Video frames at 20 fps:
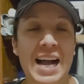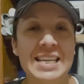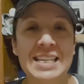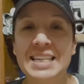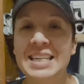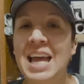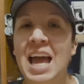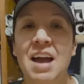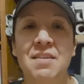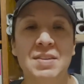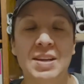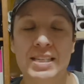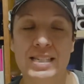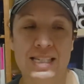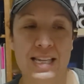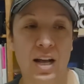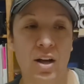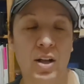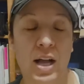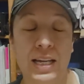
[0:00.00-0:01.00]
didn't have
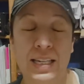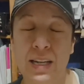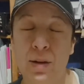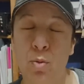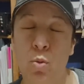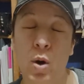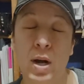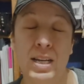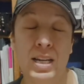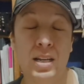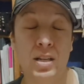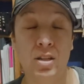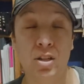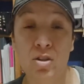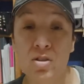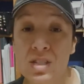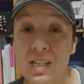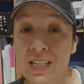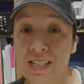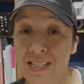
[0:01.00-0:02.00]
Excel. I didn't
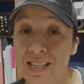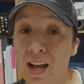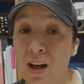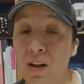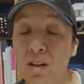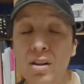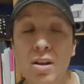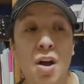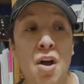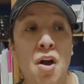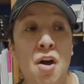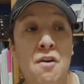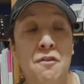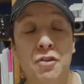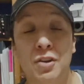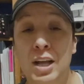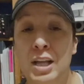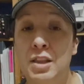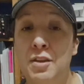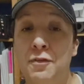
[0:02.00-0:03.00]
use Excel
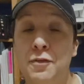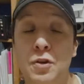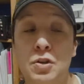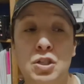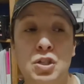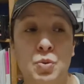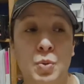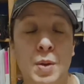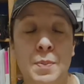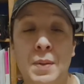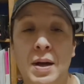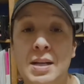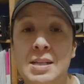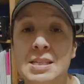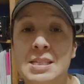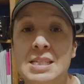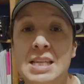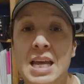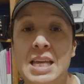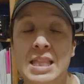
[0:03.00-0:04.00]
for the first 3
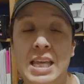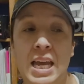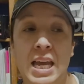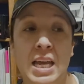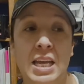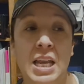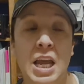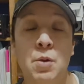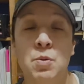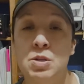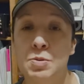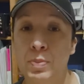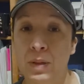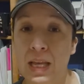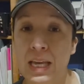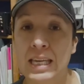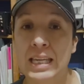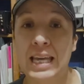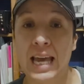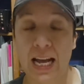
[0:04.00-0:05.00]
months, and then it was
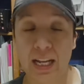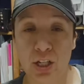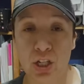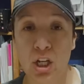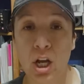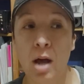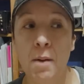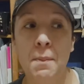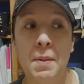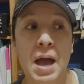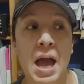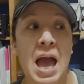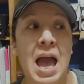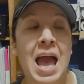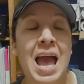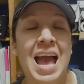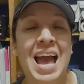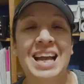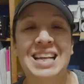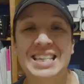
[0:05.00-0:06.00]
playing catch up.
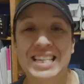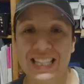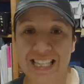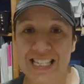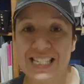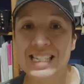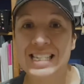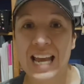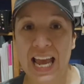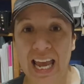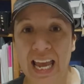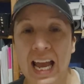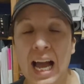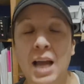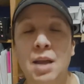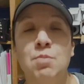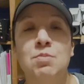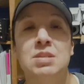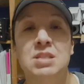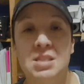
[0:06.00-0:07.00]
And to this day, I
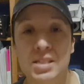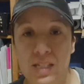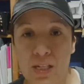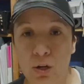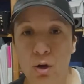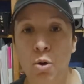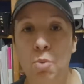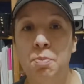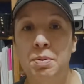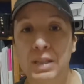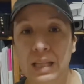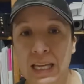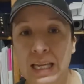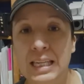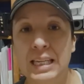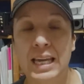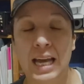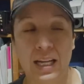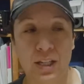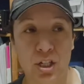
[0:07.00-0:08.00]
am still
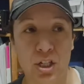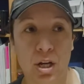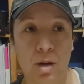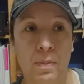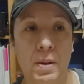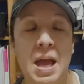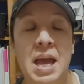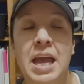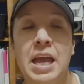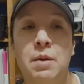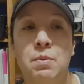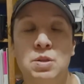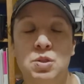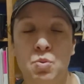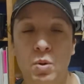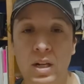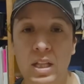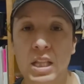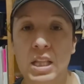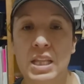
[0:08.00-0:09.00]
playing catch up. It was
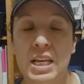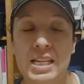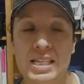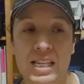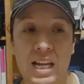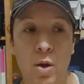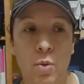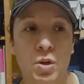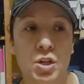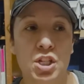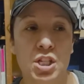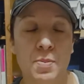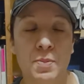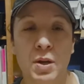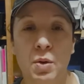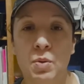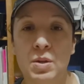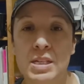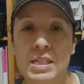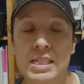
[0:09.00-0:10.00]
one of the things that I wish
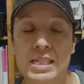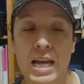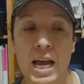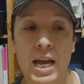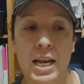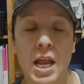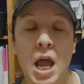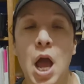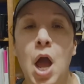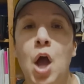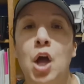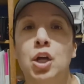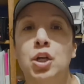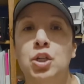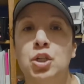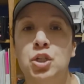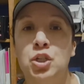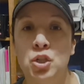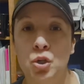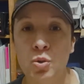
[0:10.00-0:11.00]
somebody would have said,
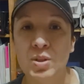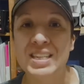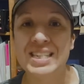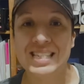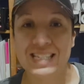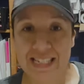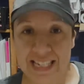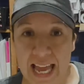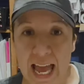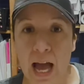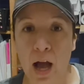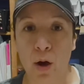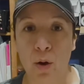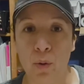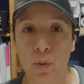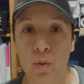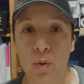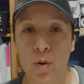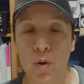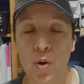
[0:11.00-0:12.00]
do this
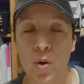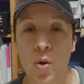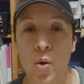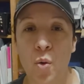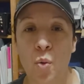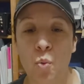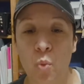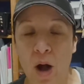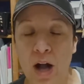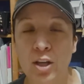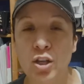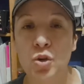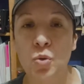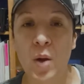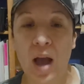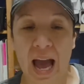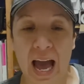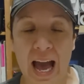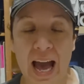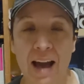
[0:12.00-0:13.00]
now while you
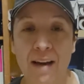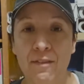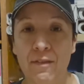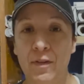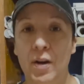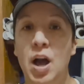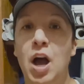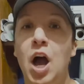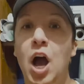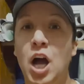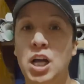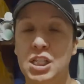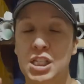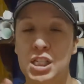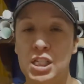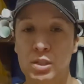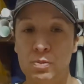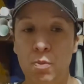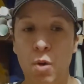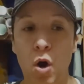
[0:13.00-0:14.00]
have a
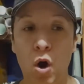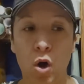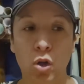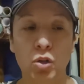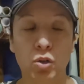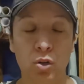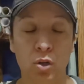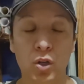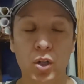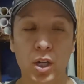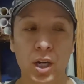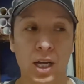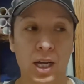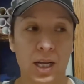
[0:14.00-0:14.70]
smaller